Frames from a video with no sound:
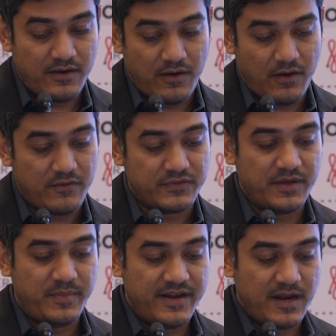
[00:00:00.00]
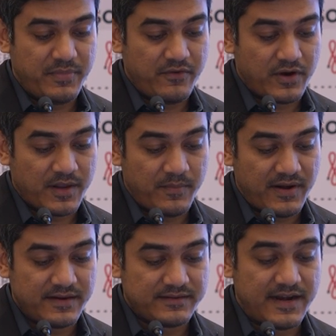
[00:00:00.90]
of the medial pivot
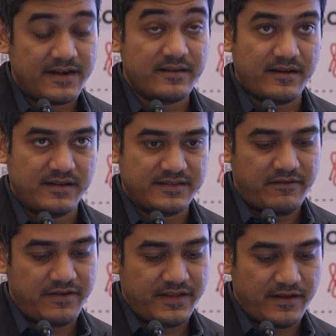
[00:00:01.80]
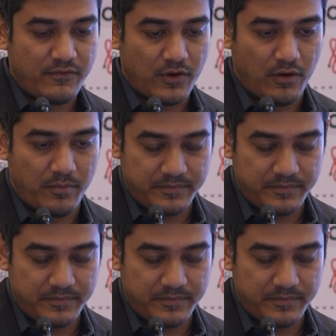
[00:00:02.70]
implants at a 7-year follow-up.